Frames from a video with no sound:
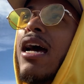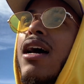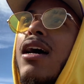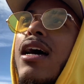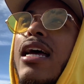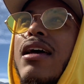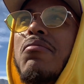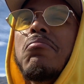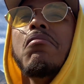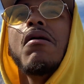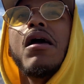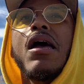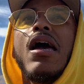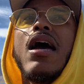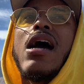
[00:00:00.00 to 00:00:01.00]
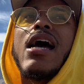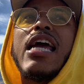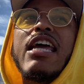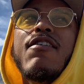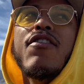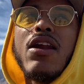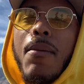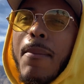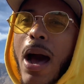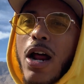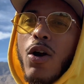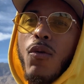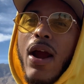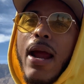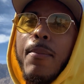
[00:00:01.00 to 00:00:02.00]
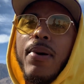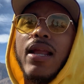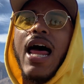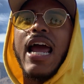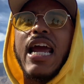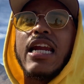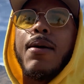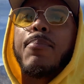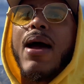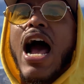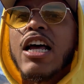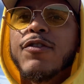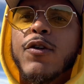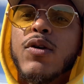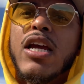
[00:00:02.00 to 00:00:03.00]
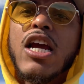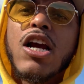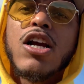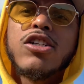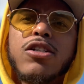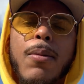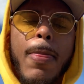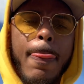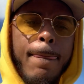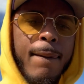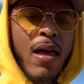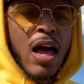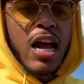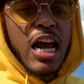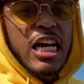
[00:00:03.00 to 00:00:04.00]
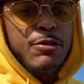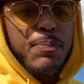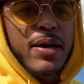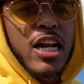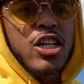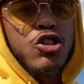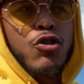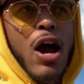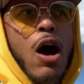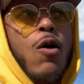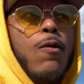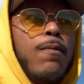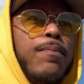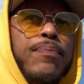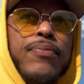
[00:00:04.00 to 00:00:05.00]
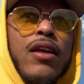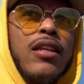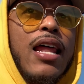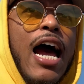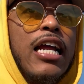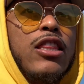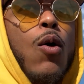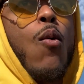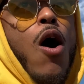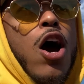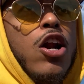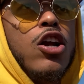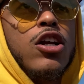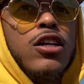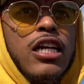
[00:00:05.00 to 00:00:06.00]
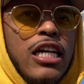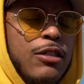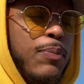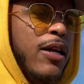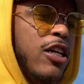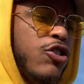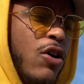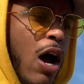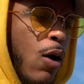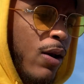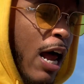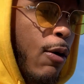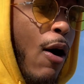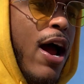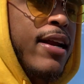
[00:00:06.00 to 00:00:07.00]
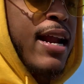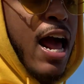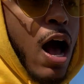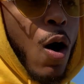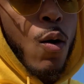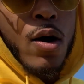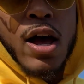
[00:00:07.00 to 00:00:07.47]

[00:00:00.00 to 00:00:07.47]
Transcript: a even amount of rain, but like in the past few years, it's been a drought. Like, the water, it's been a drought. Like right now,